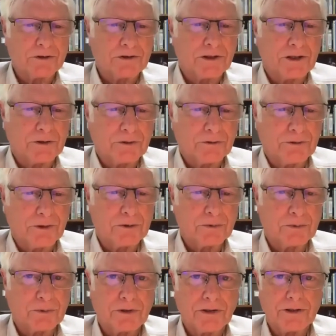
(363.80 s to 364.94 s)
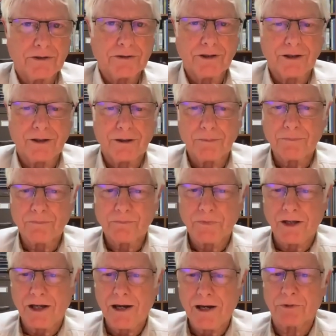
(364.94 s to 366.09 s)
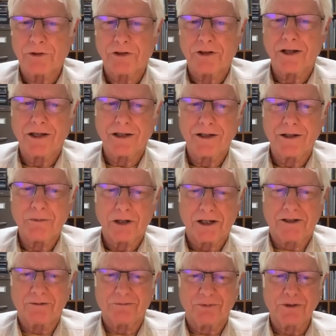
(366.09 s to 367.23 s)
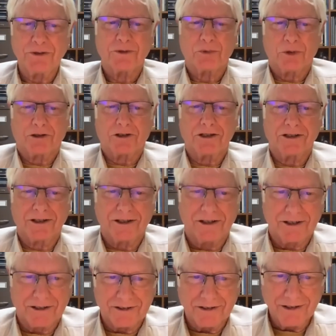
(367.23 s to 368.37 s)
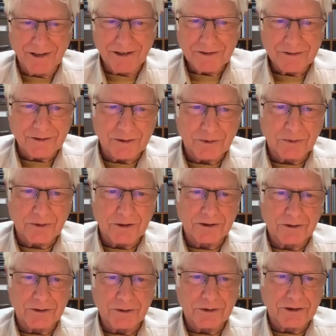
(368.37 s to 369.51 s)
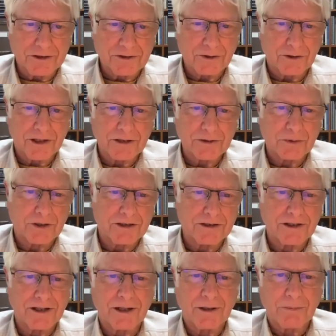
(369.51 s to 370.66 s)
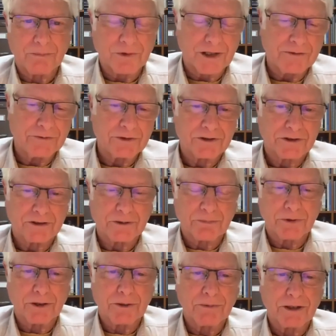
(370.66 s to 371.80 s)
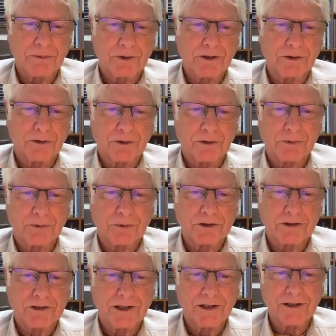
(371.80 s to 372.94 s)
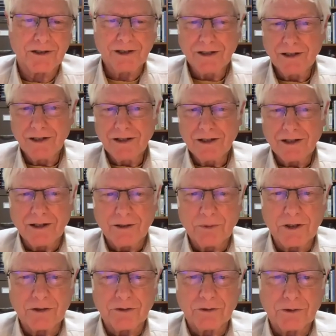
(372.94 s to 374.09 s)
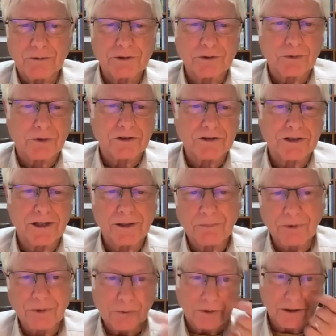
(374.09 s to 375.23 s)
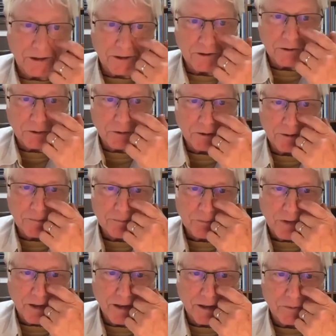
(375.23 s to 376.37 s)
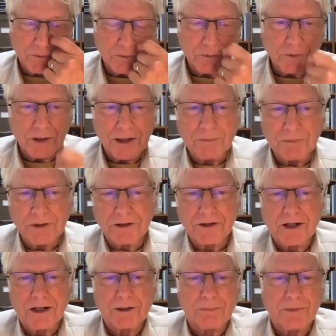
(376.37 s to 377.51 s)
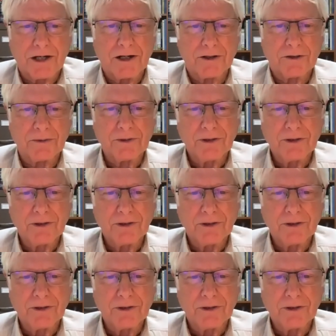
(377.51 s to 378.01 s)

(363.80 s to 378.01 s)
on the phone with um, Apple today getting my computer working again so that we could do this. So that's what I say life is an experiment. We don't know if it works yet uh, we don't know if this works yet, but we'll get into it. And what I'm going to talk about are